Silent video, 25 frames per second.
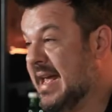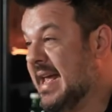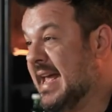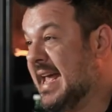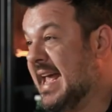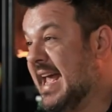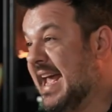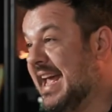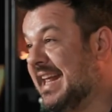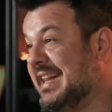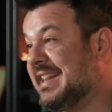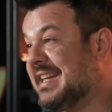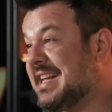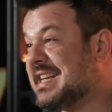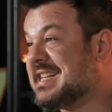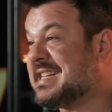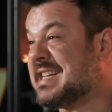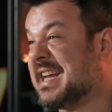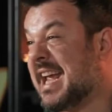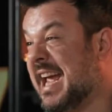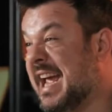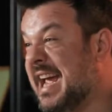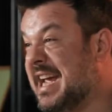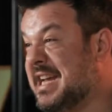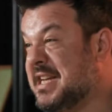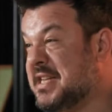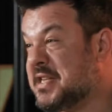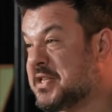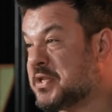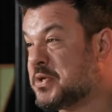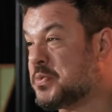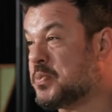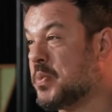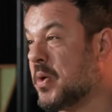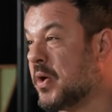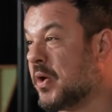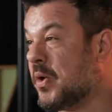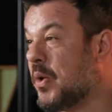In this case,
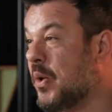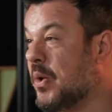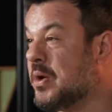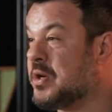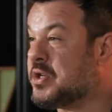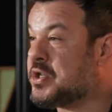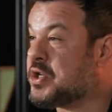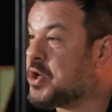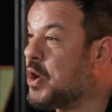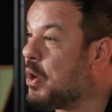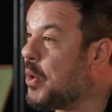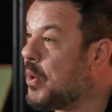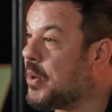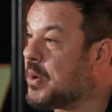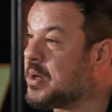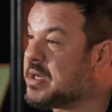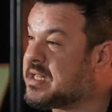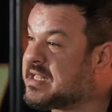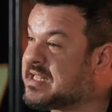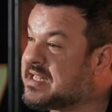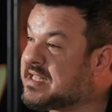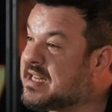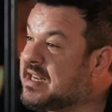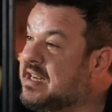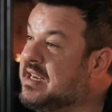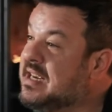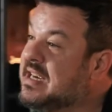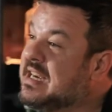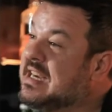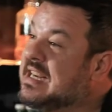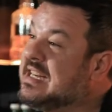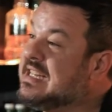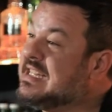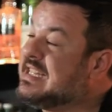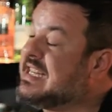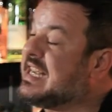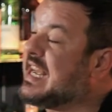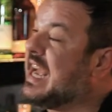we're going towards
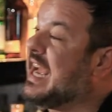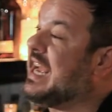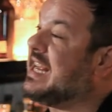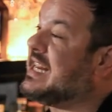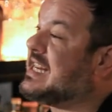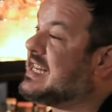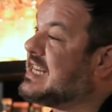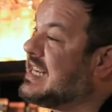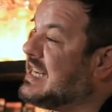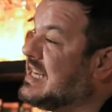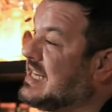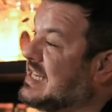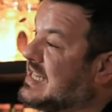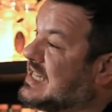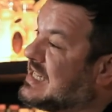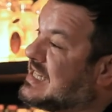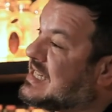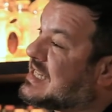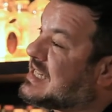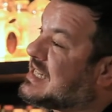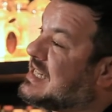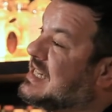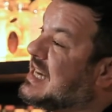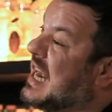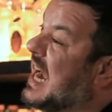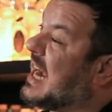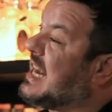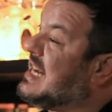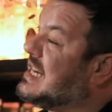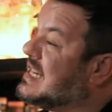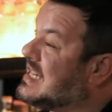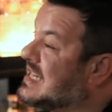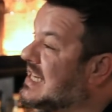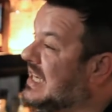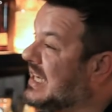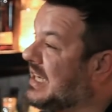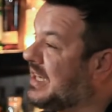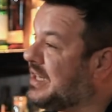the 80s,
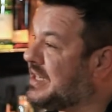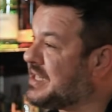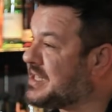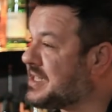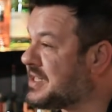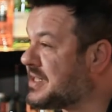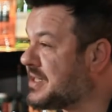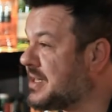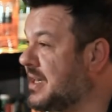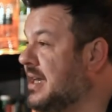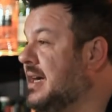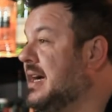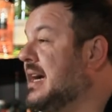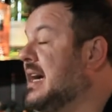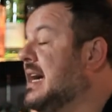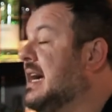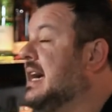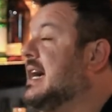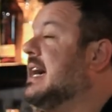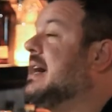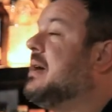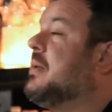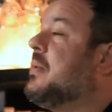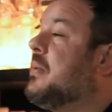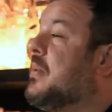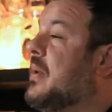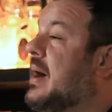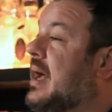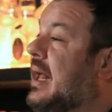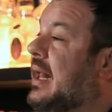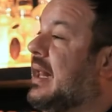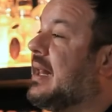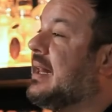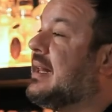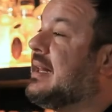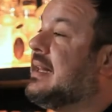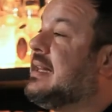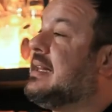90s.
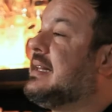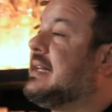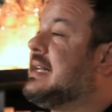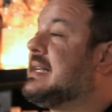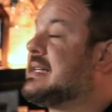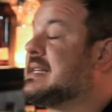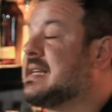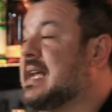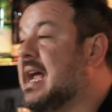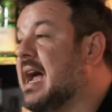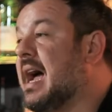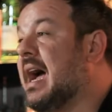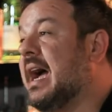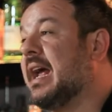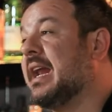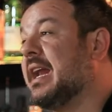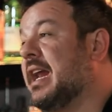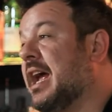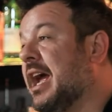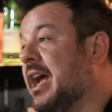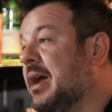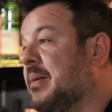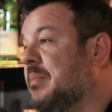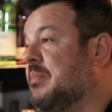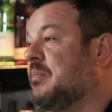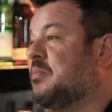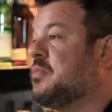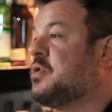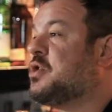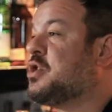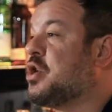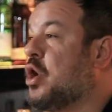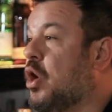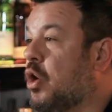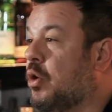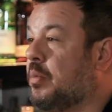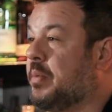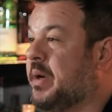Well, this guy named
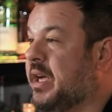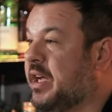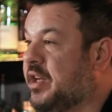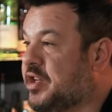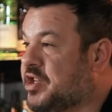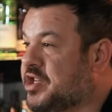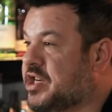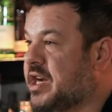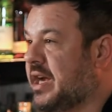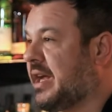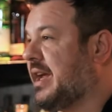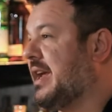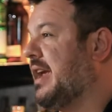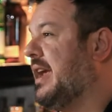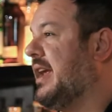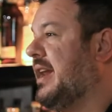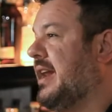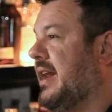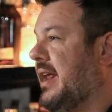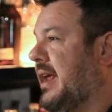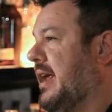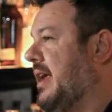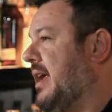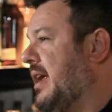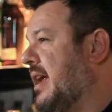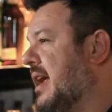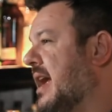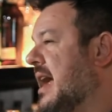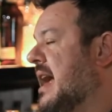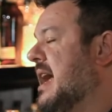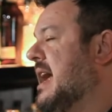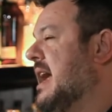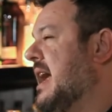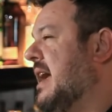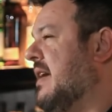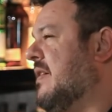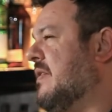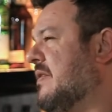Toby Cecchini
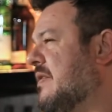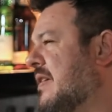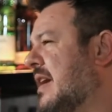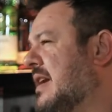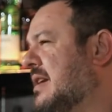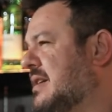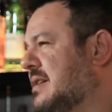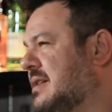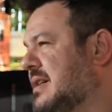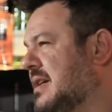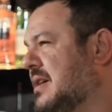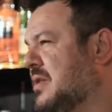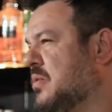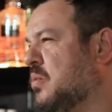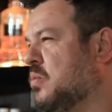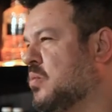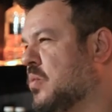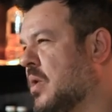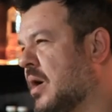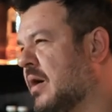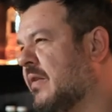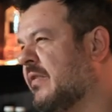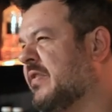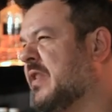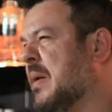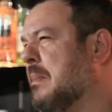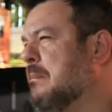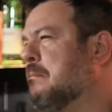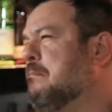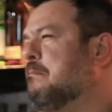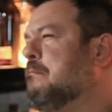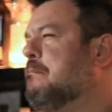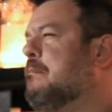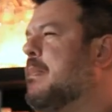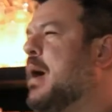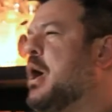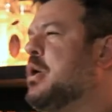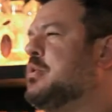invented one of the
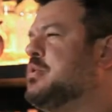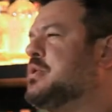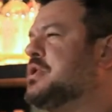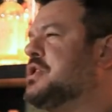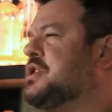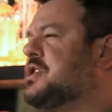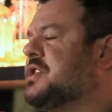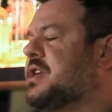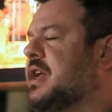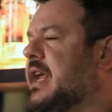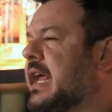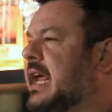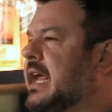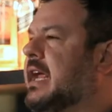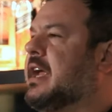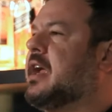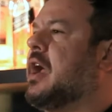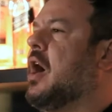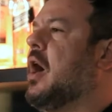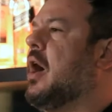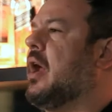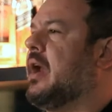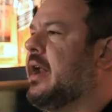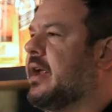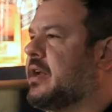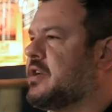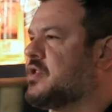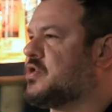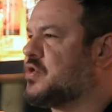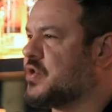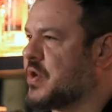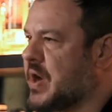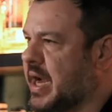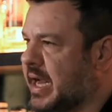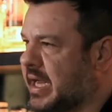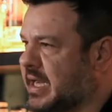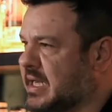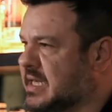most iconic
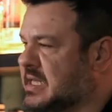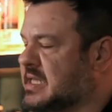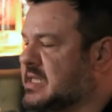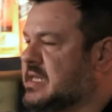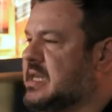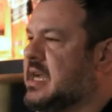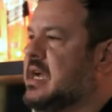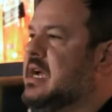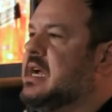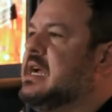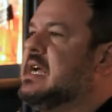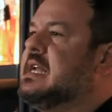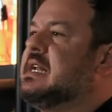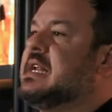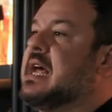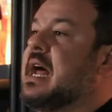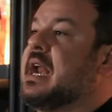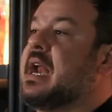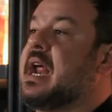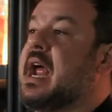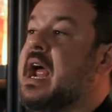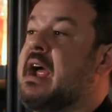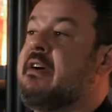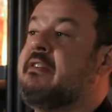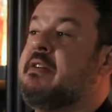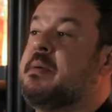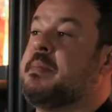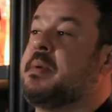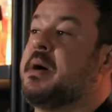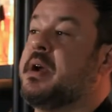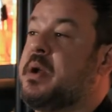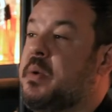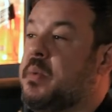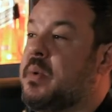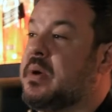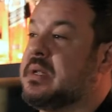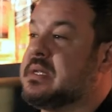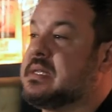drinks that everybody
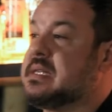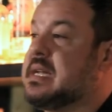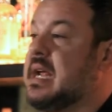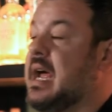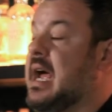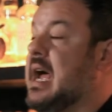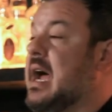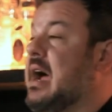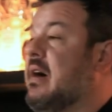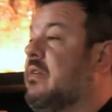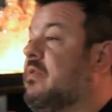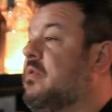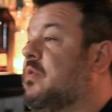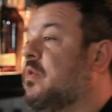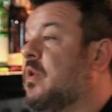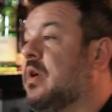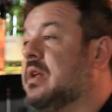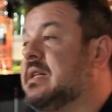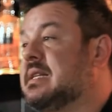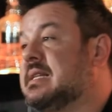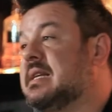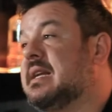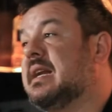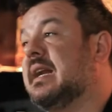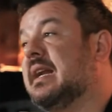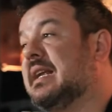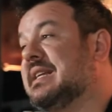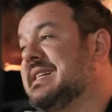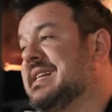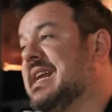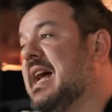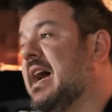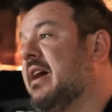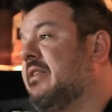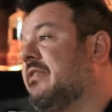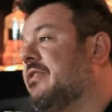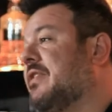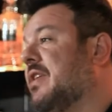wants to have once in his
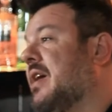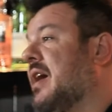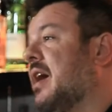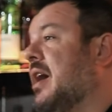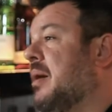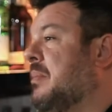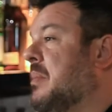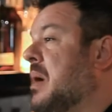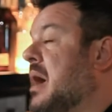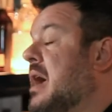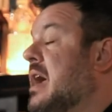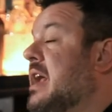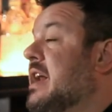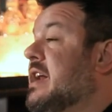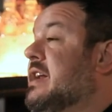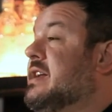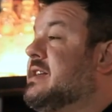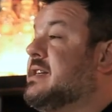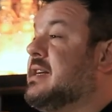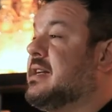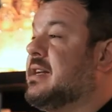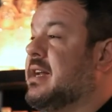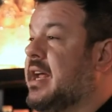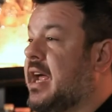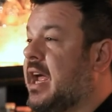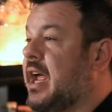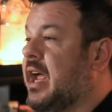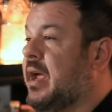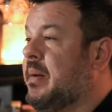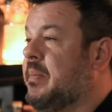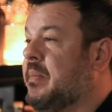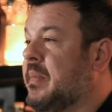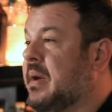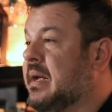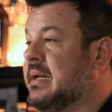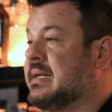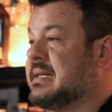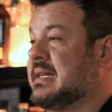lifetime, to name
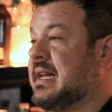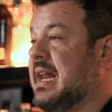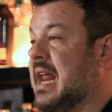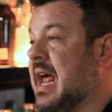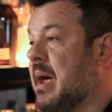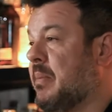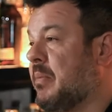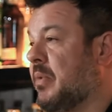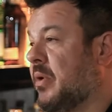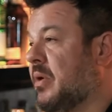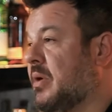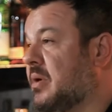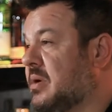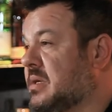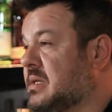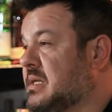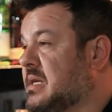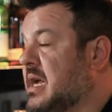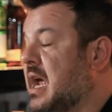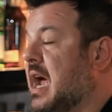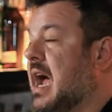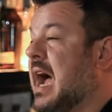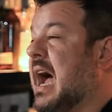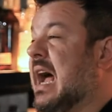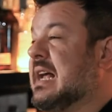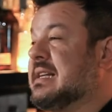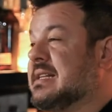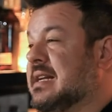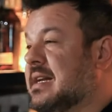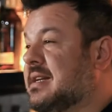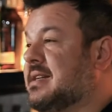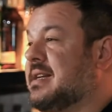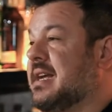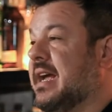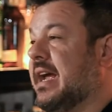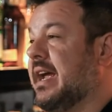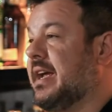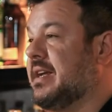as glamorous as it
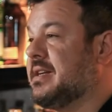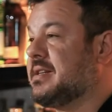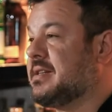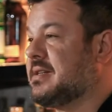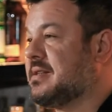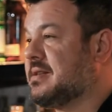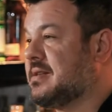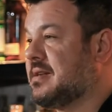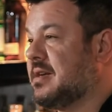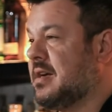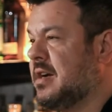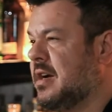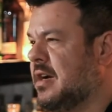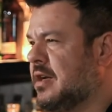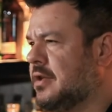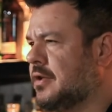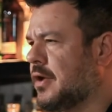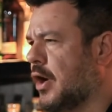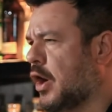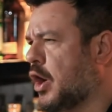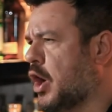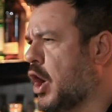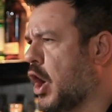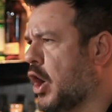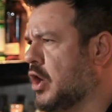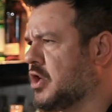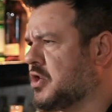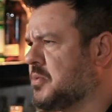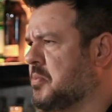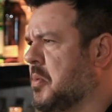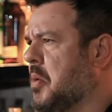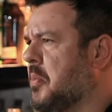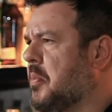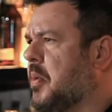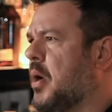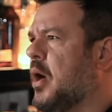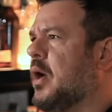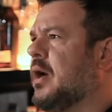tastes, the
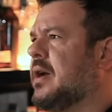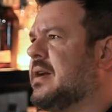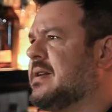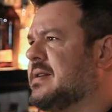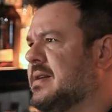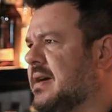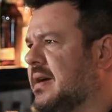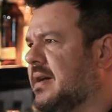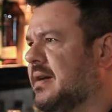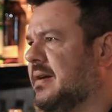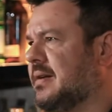Cosmopolitan.